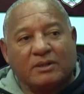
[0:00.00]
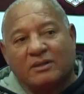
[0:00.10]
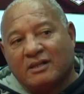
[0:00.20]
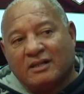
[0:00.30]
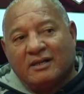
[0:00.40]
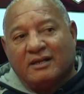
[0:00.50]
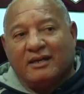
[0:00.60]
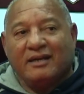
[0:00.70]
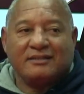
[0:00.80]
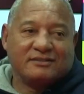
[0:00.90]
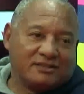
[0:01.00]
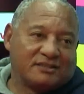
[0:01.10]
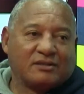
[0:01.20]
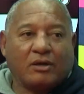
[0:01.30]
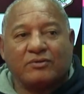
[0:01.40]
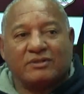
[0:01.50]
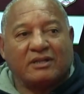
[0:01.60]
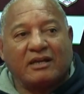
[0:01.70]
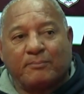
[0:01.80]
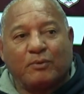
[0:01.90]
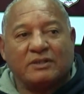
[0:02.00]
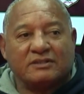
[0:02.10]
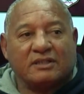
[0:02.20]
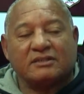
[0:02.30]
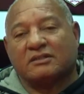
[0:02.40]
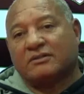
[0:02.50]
Mill and just go take points there.